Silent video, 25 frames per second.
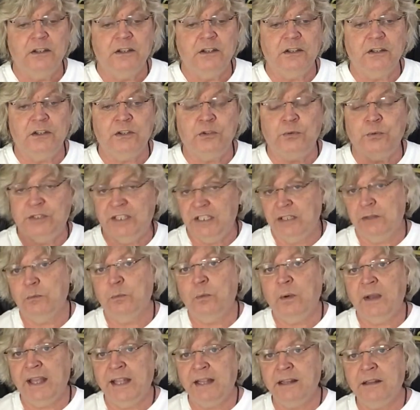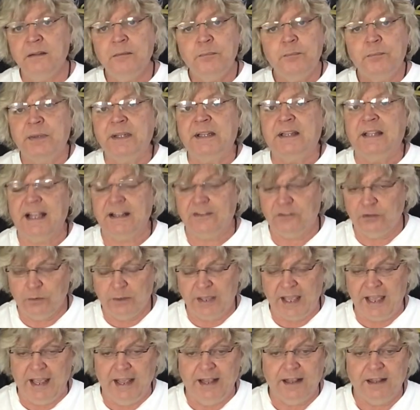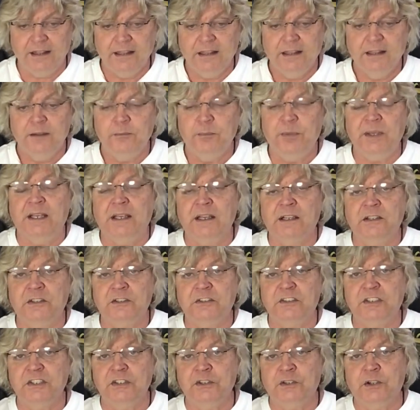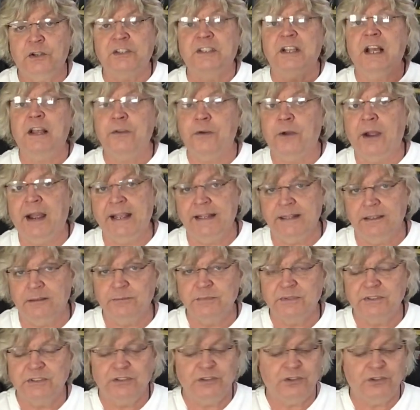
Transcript: you didn't win, but that's okay, because there's other items.